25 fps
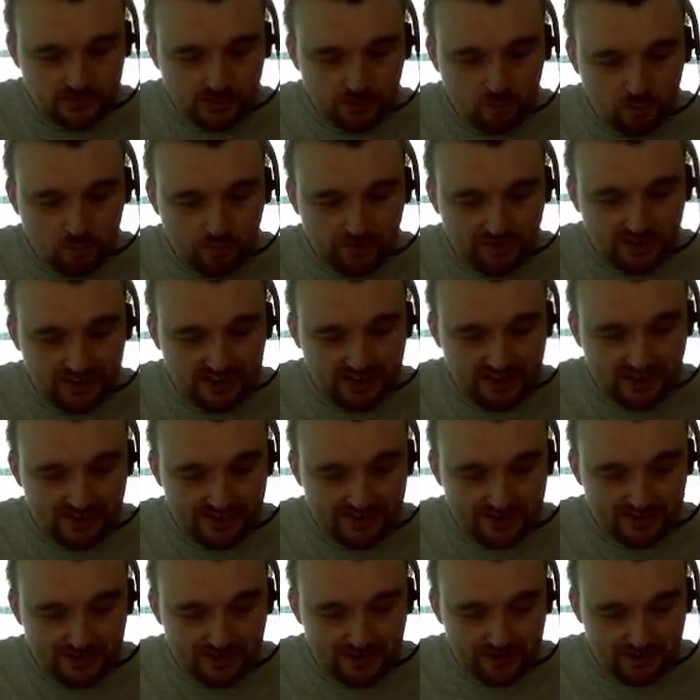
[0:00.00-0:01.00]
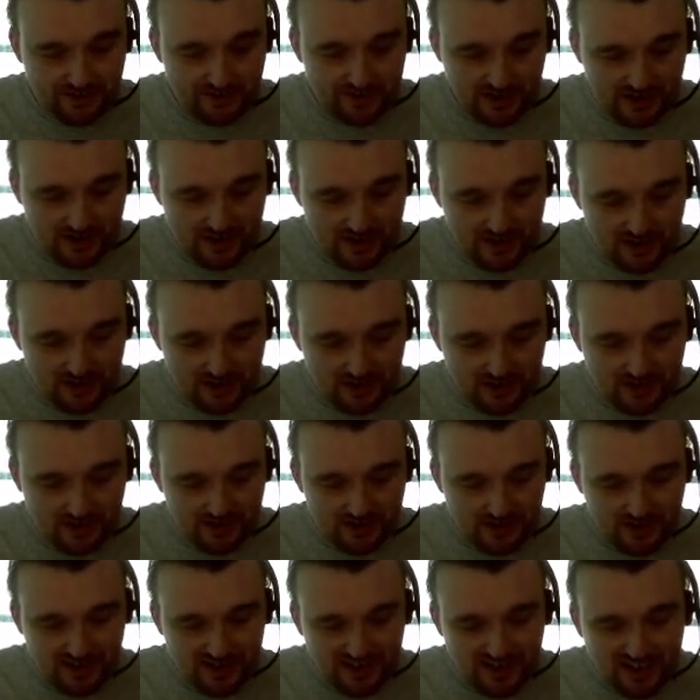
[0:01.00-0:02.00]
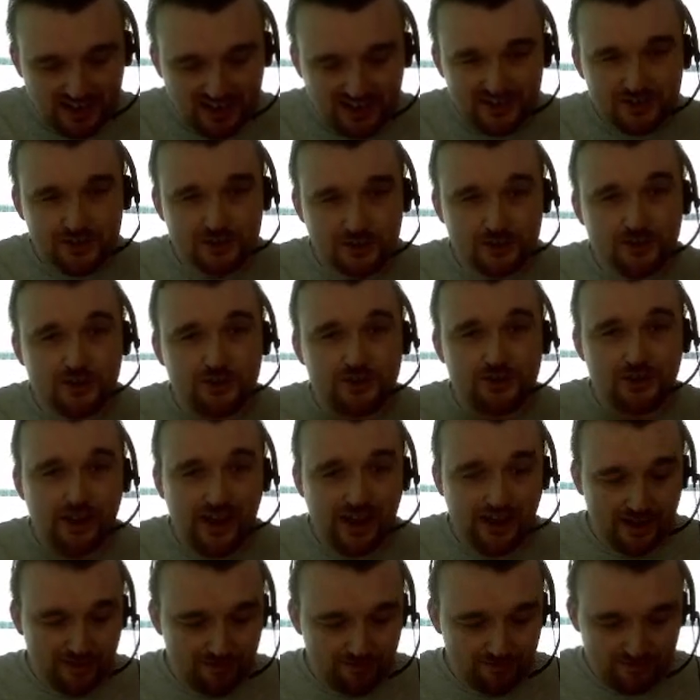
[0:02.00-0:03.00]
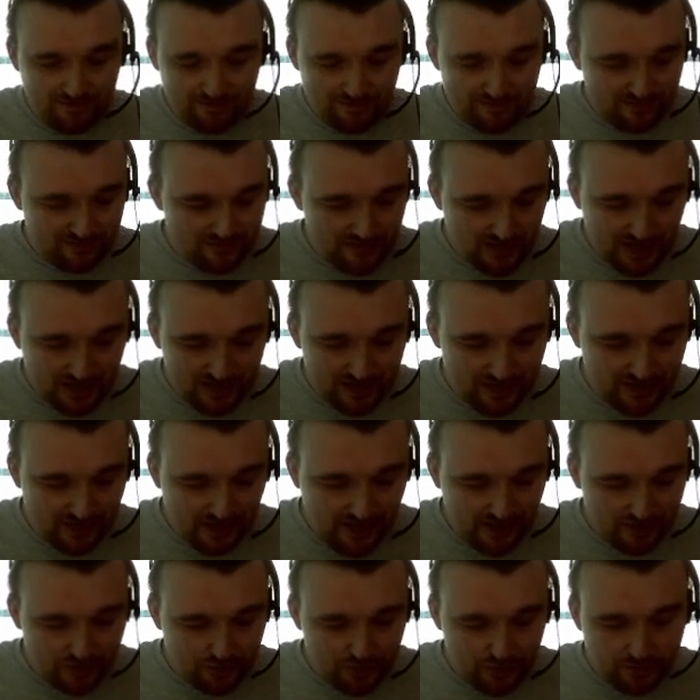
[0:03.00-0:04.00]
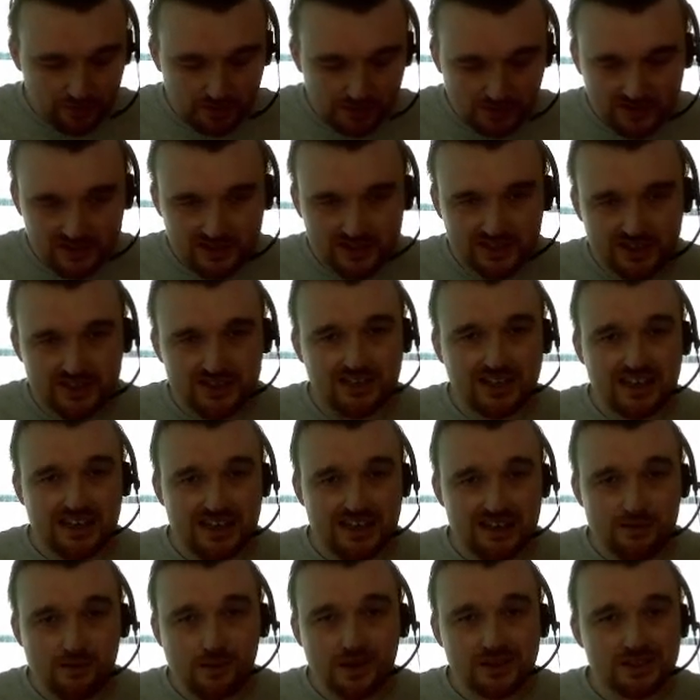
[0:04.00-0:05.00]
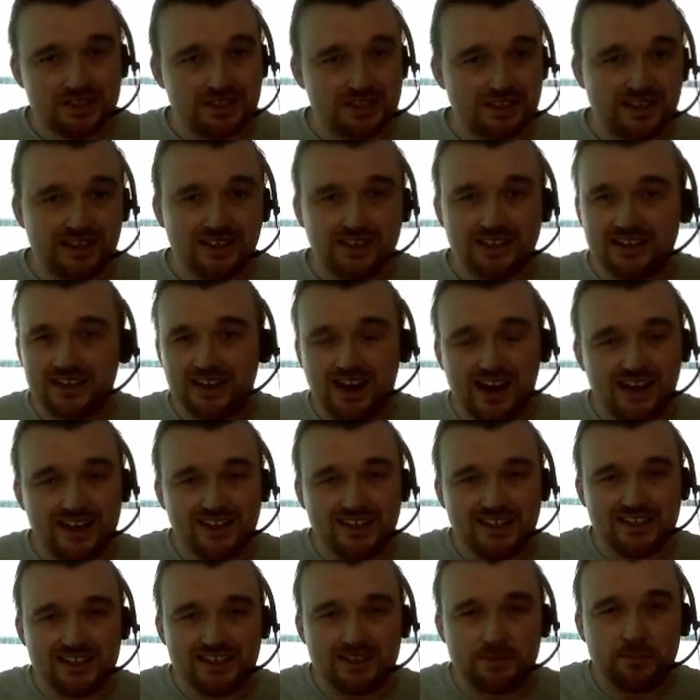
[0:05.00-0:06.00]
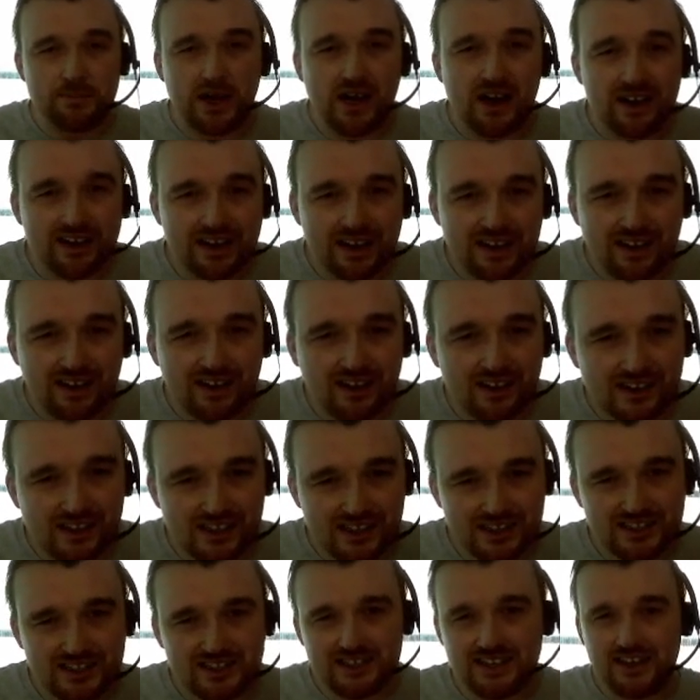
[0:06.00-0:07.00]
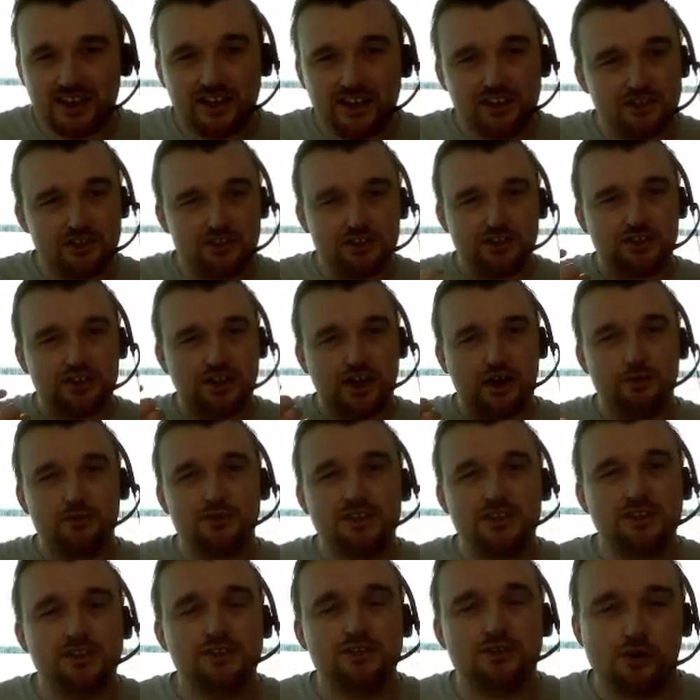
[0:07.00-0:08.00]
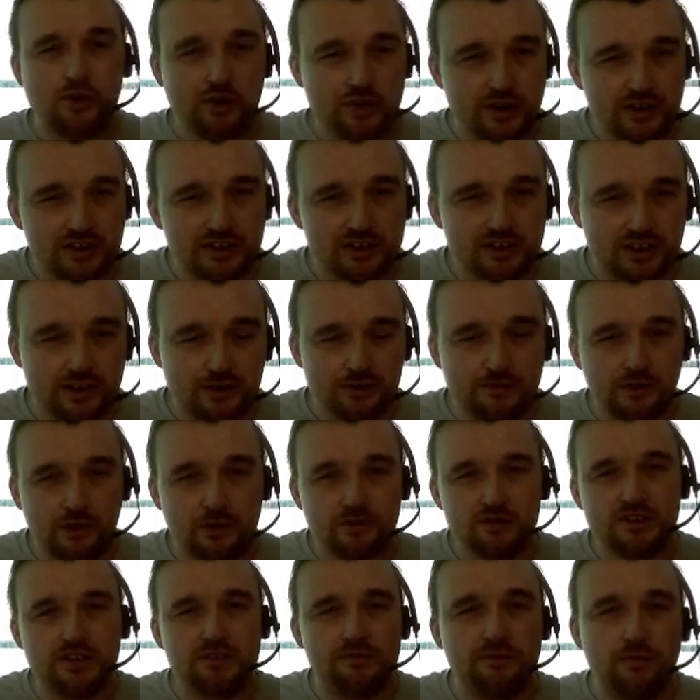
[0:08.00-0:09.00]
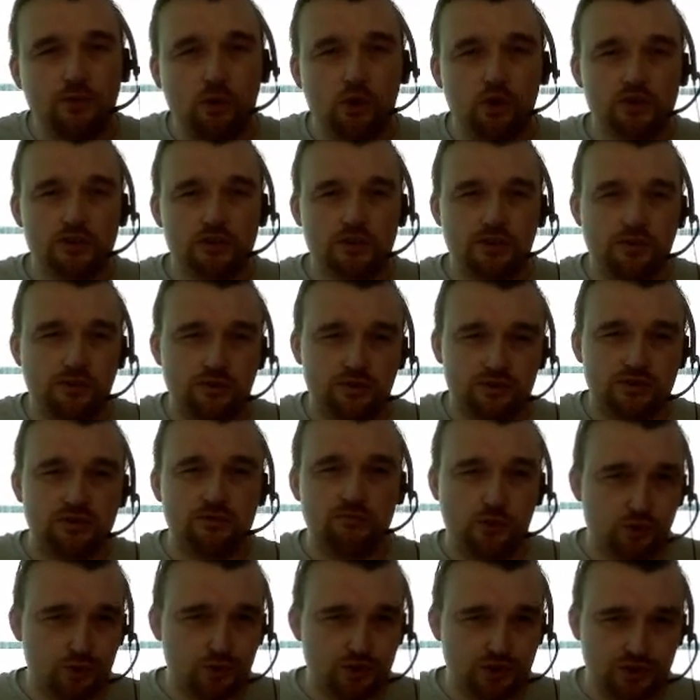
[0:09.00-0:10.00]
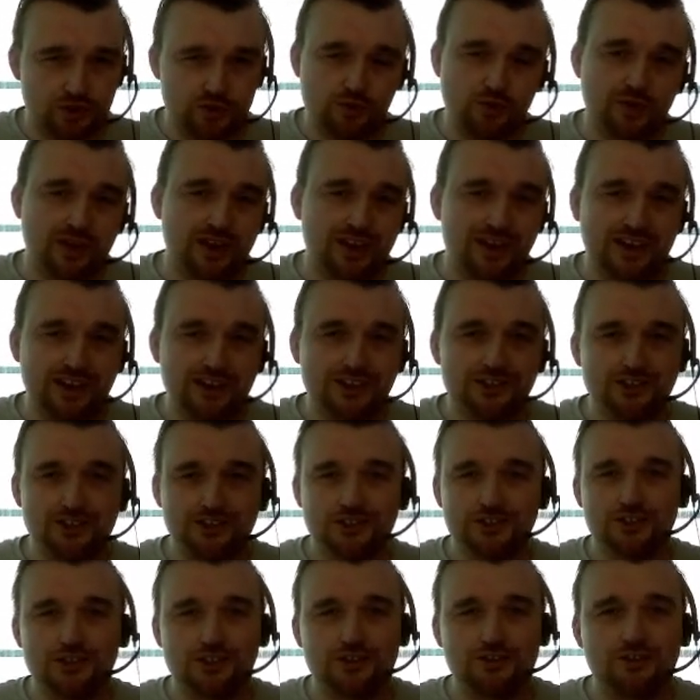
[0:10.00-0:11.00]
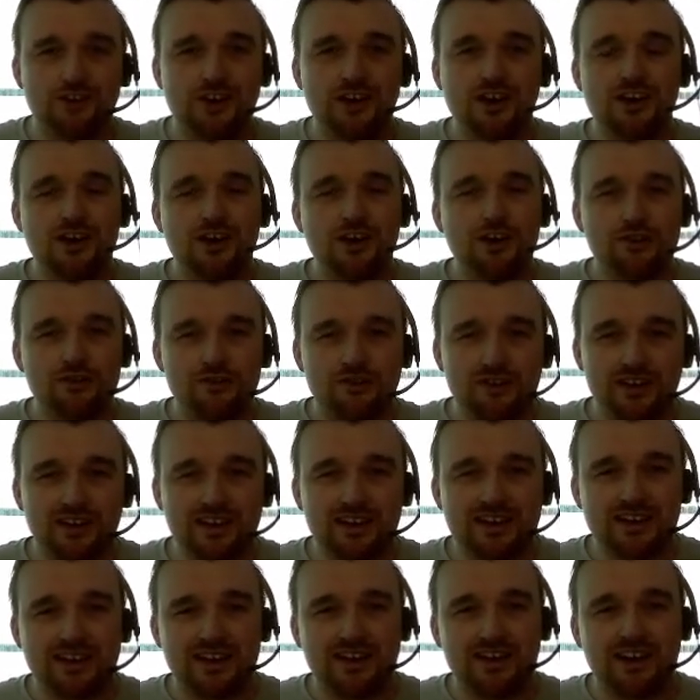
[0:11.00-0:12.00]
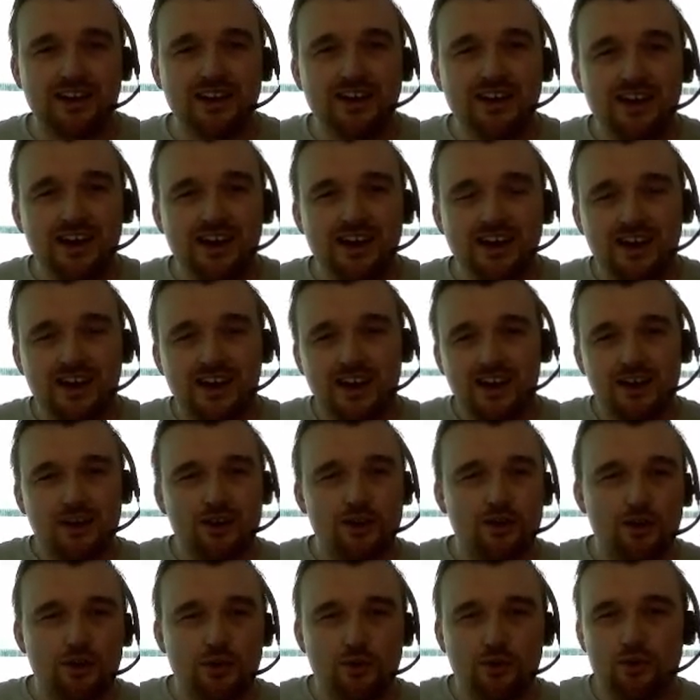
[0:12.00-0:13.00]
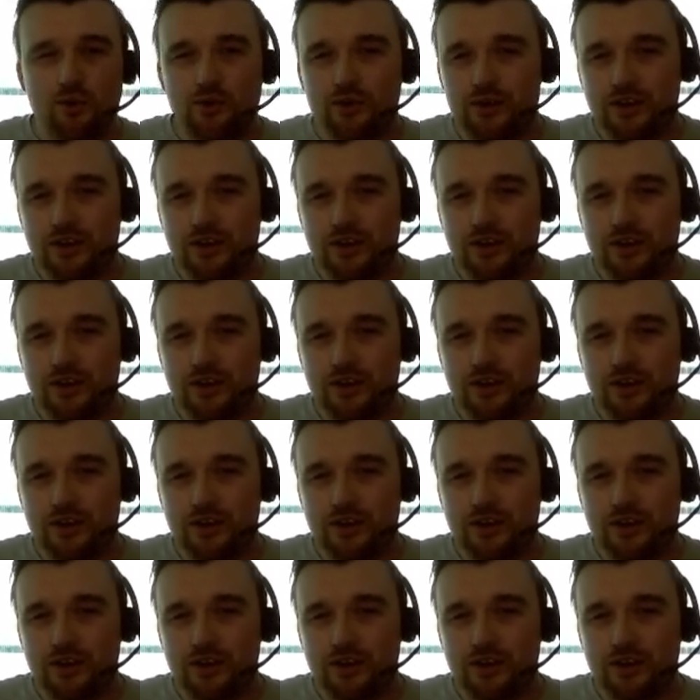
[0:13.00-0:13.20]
We've got Dancer 3. So, jubilance is the key word here, and it's the party card, isn't it? It's just how to enjoy yourself, how to foster those emotional connections, and really kind of grow